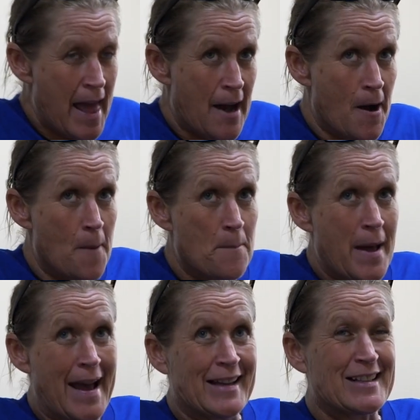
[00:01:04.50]

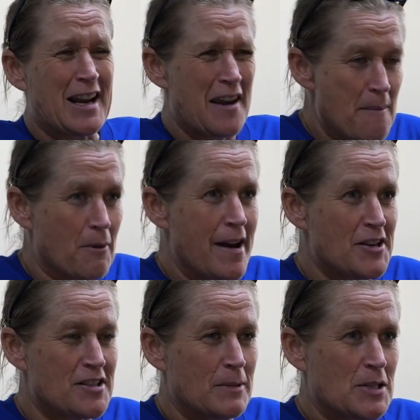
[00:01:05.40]
and
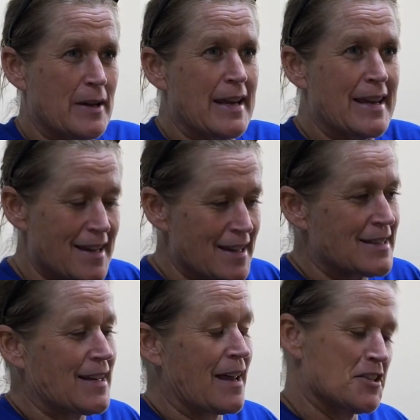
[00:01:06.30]
collaboration between
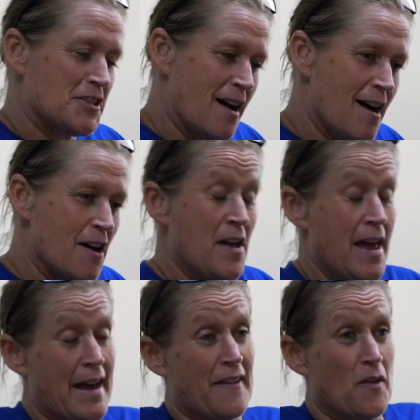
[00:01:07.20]
kids and staff
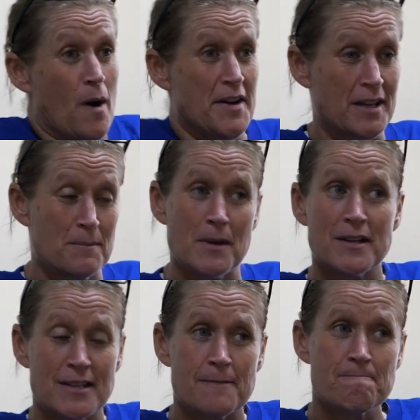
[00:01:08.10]
and the wider
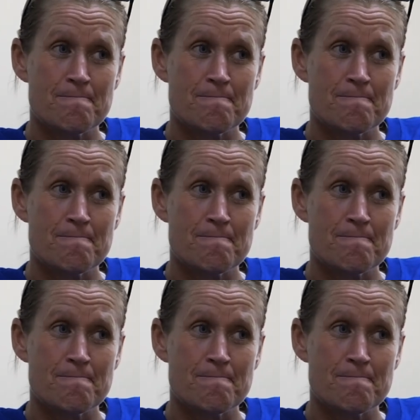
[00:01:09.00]
community.